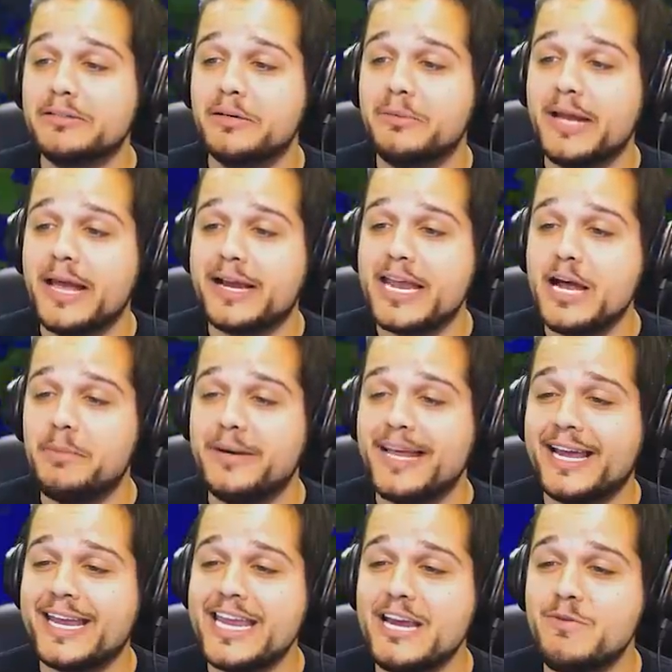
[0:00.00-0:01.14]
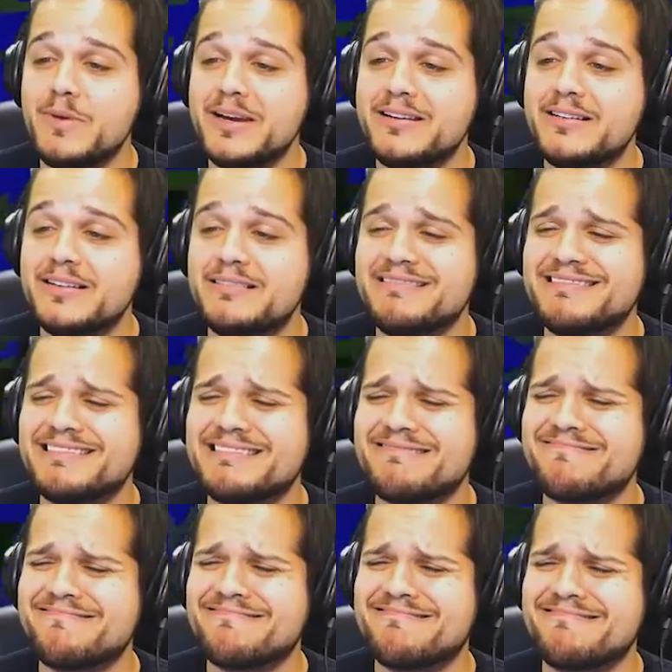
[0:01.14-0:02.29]
break on some of that kelp and that kiwi
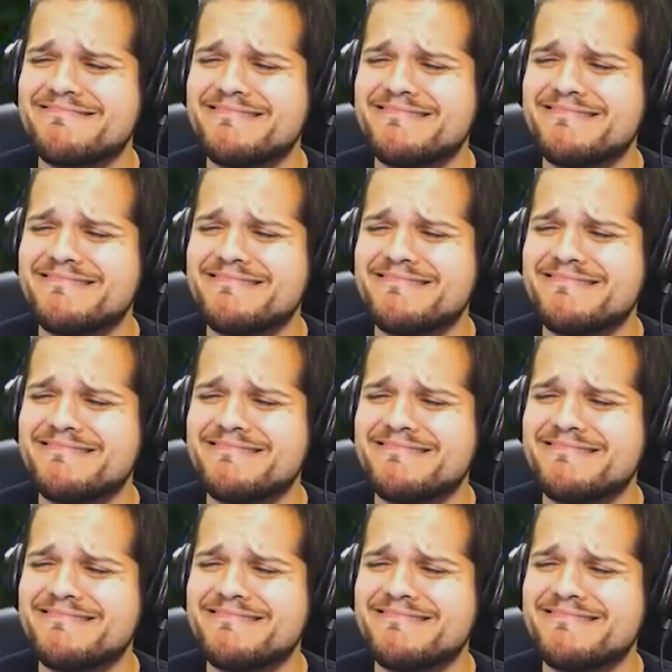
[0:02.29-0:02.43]
goodness.